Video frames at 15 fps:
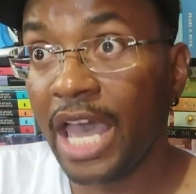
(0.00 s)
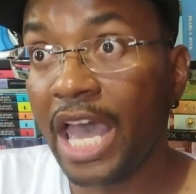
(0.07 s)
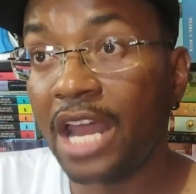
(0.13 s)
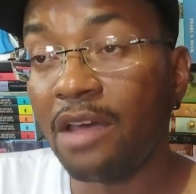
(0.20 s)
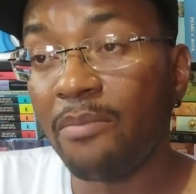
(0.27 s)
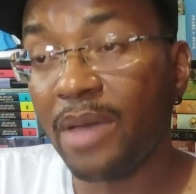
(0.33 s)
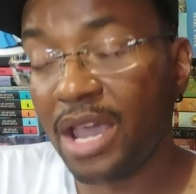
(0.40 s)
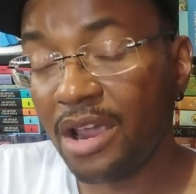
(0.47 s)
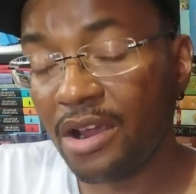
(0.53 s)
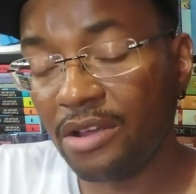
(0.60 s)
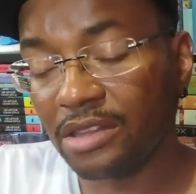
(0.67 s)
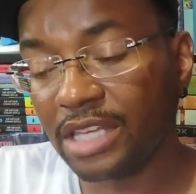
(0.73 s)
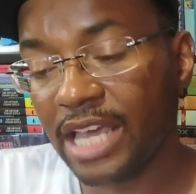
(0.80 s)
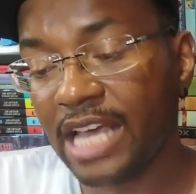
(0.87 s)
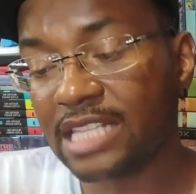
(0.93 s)
And
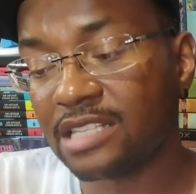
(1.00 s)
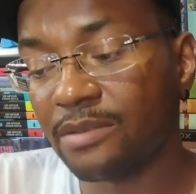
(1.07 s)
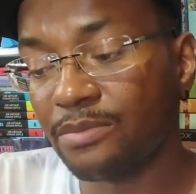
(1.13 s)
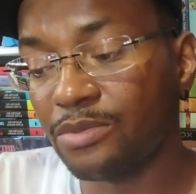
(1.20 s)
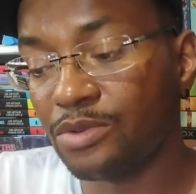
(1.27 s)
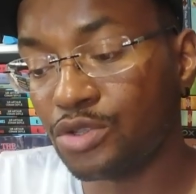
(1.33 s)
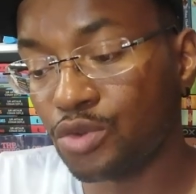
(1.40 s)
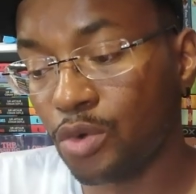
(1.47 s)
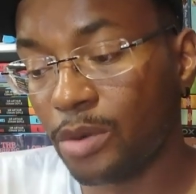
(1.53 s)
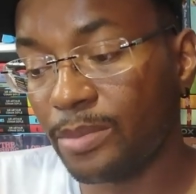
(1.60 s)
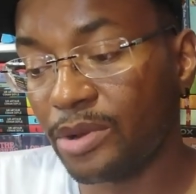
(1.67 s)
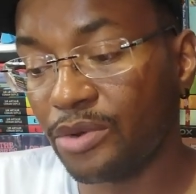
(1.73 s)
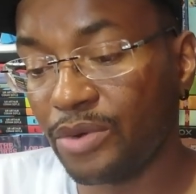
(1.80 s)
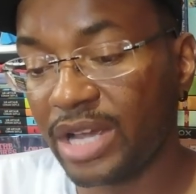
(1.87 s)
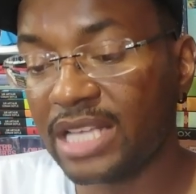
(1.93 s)
apparently, as the story
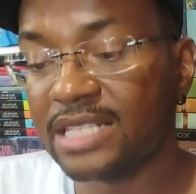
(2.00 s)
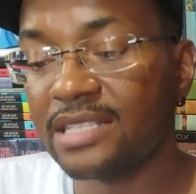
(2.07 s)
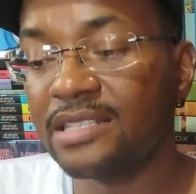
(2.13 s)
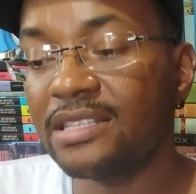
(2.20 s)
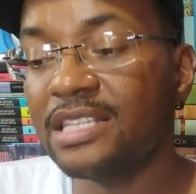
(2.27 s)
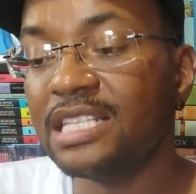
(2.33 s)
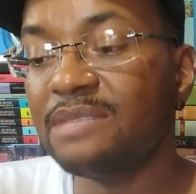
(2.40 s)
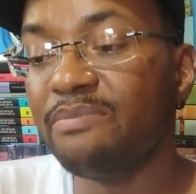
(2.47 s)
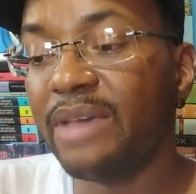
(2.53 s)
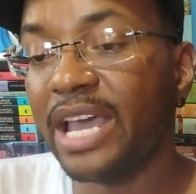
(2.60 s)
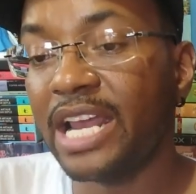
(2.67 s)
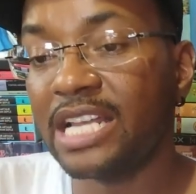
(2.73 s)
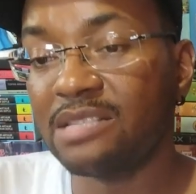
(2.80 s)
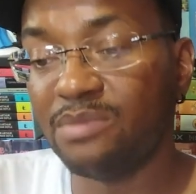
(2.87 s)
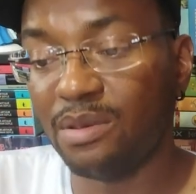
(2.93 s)
progressed, this
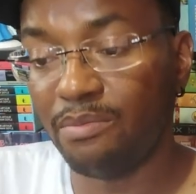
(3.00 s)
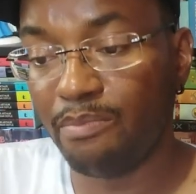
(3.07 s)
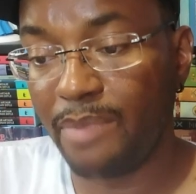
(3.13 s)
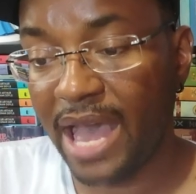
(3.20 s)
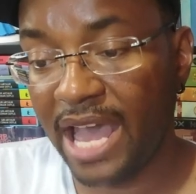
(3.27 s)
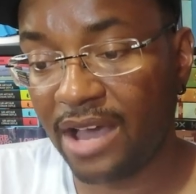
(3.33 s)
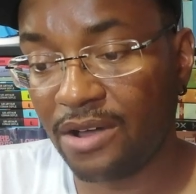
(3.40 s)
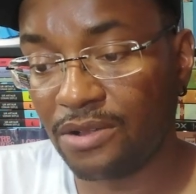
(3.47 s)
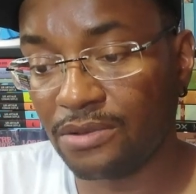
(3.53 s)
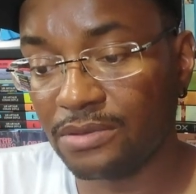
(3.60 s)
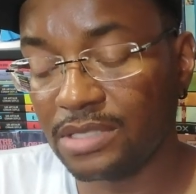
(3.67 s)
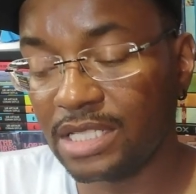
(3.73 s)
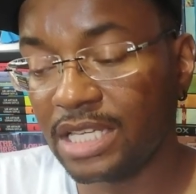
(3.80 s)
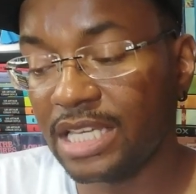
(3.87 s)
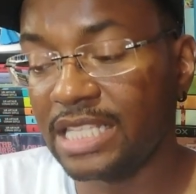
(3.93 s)
man has been
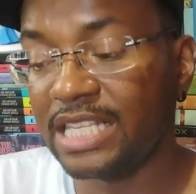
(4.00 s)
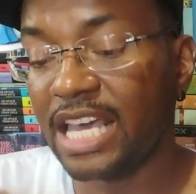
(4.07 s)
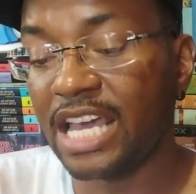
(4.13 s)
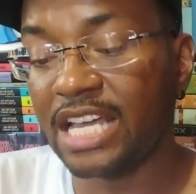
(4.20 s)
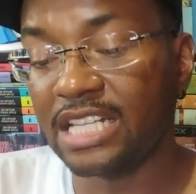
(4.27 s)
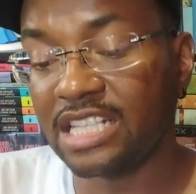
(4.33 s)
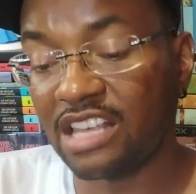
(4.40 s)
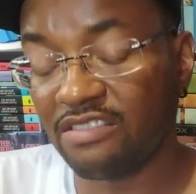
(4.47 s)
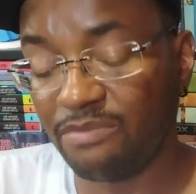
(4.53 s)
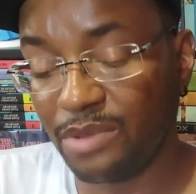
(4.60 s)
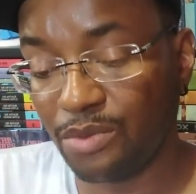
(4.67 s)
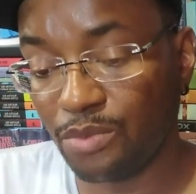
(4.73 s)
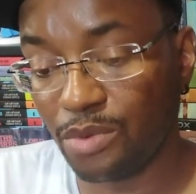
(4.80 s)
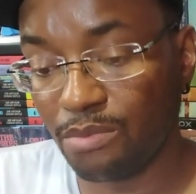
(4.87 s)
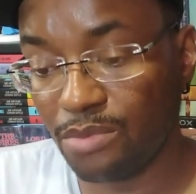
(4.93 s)
bound, his hands have
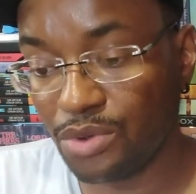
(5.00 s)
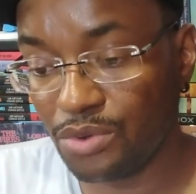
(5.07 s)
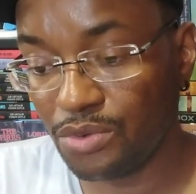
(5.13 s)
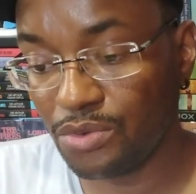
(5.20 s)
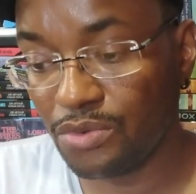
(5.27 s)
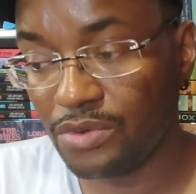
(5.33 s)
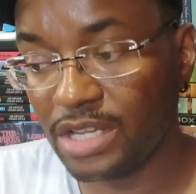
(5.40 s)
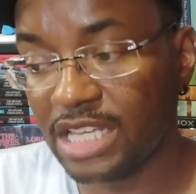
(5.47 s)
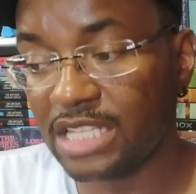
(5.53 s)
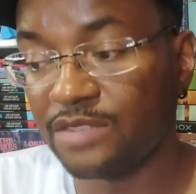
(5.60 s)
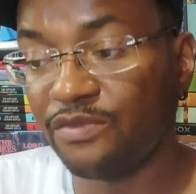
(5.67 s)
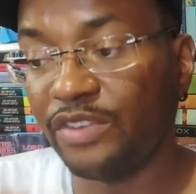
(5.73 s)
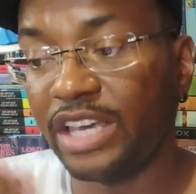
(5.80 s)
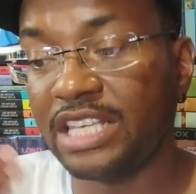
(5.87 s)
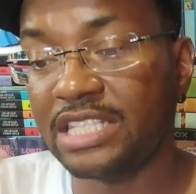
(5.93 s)
been removed, his
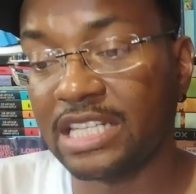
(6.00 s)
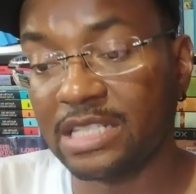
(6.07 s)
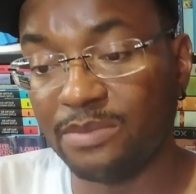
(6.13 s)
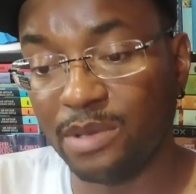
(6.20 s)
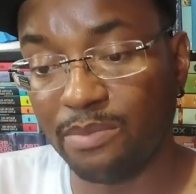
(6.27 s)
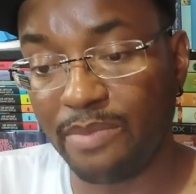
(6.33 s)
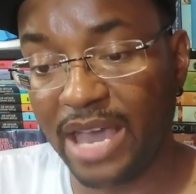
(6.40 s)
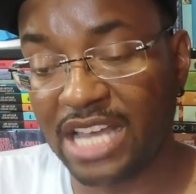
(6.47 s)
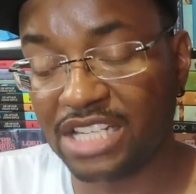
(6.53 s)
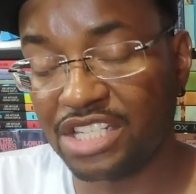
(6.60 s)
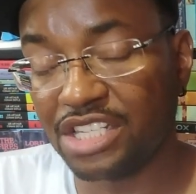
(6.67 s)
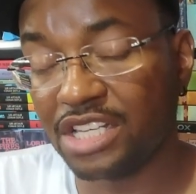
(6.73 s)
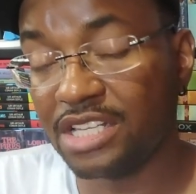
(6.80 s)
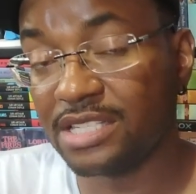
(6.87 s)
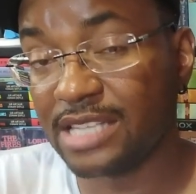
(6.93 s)
face has been
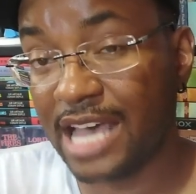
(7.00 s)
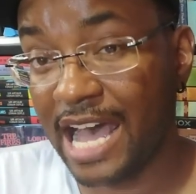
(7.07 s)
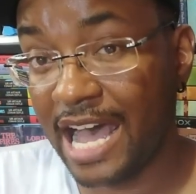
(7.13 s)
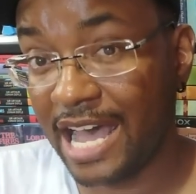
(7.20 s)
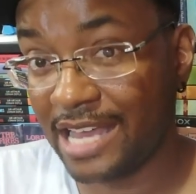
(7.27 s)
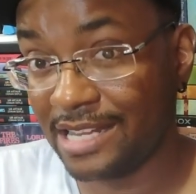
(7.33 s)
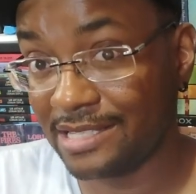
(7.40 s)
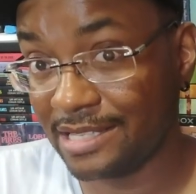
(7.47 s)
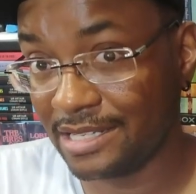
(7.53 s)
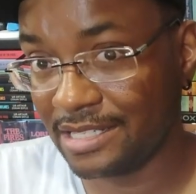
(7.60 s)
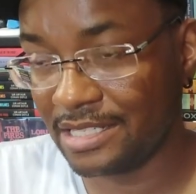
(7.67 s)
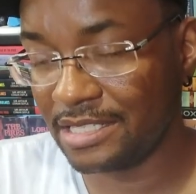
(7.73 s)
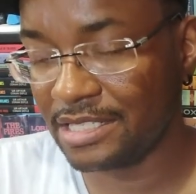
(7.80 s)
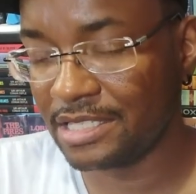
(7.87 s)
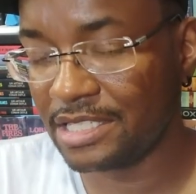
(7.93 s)
bashed in to hide his
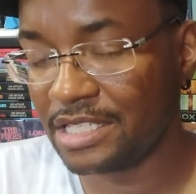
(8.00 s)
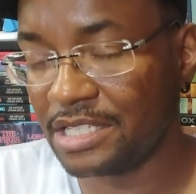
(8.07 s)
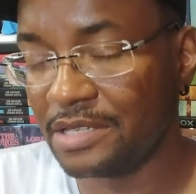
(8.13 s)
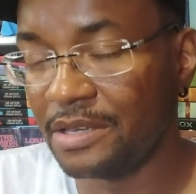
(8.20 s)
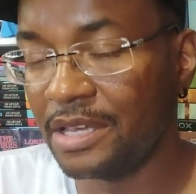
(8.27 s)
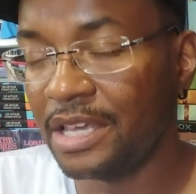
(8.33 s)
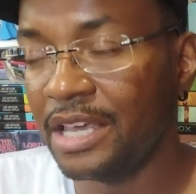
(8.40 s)
identity.